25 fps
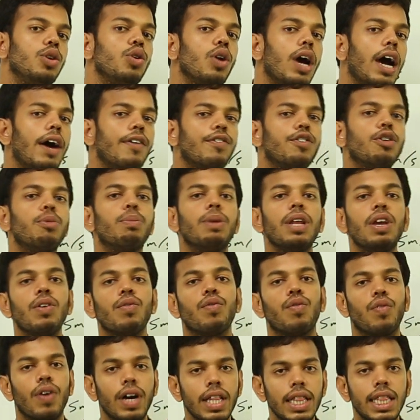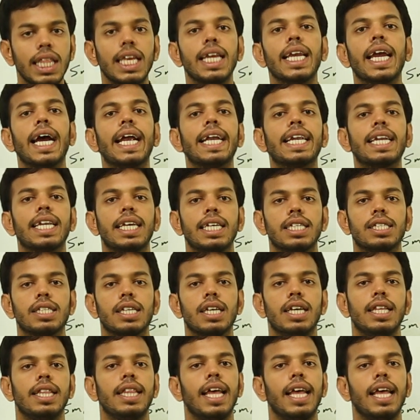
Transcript: you have to bring one thing at rest.